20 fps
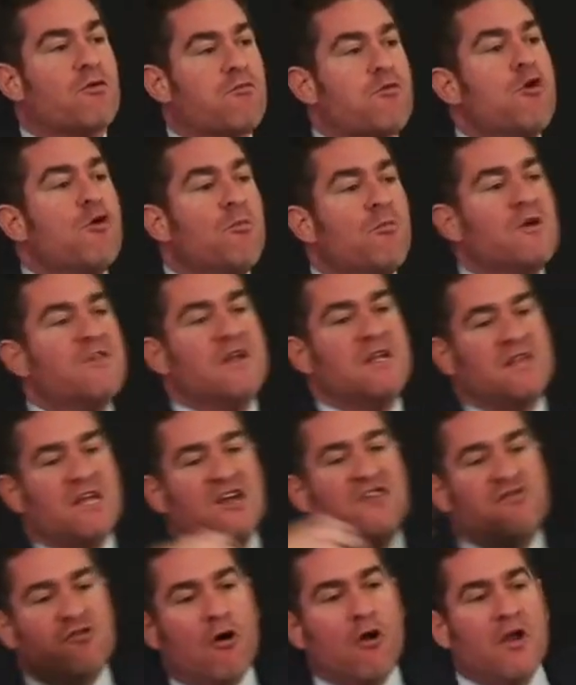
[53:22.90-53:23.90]
room when they
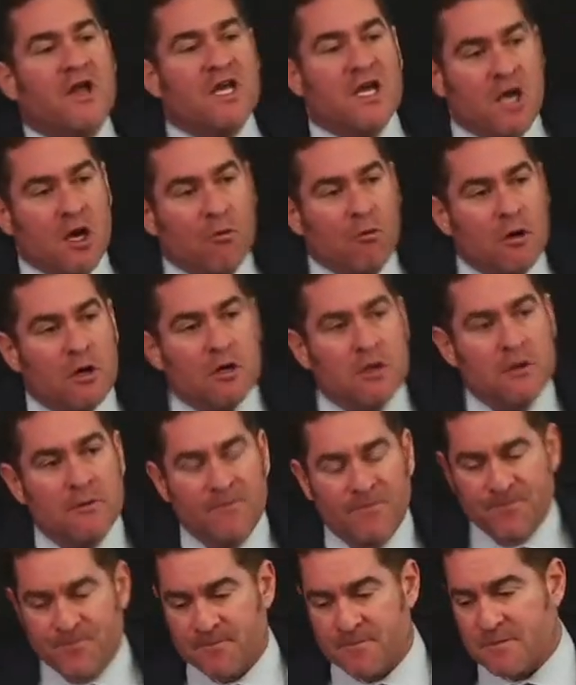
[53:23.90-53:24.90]
teach all of you.
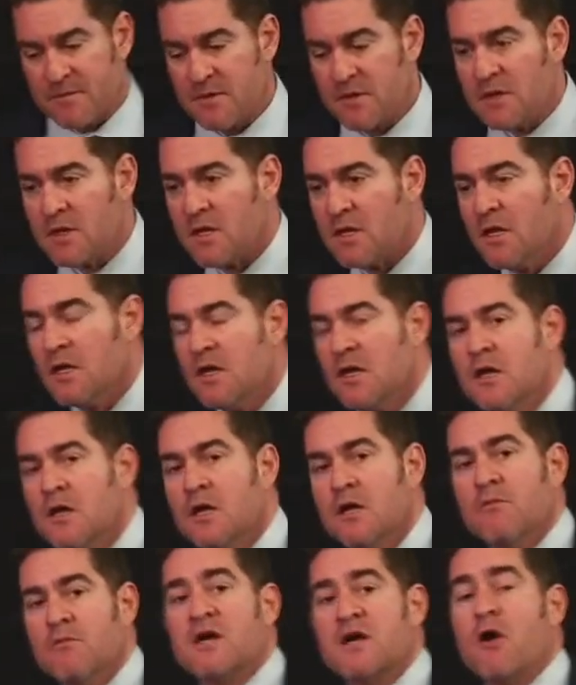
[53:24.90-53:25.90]

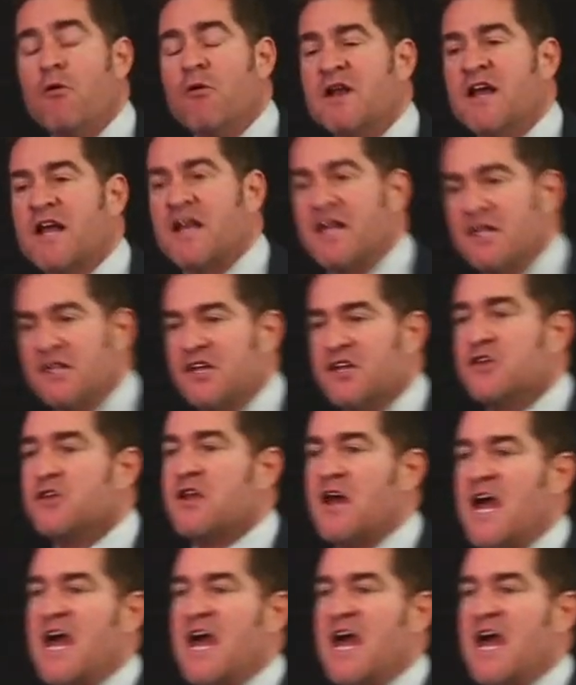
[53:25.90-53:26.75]
We're going to continue to